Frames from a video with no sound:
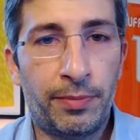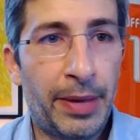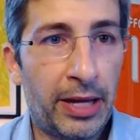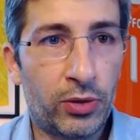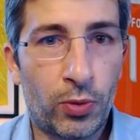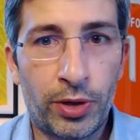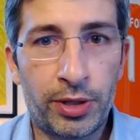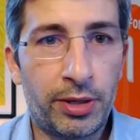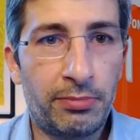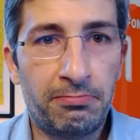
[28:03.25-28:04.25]

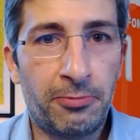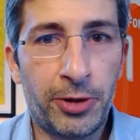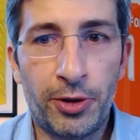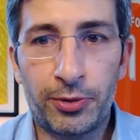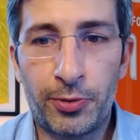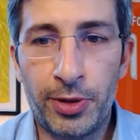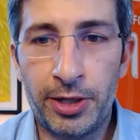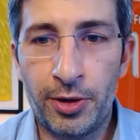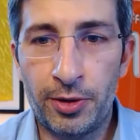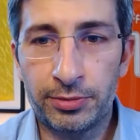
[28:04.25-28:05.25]
password. We don't really
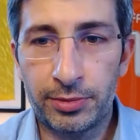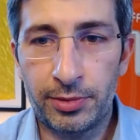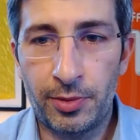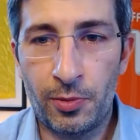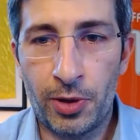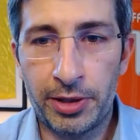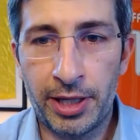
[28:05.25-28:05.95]
know what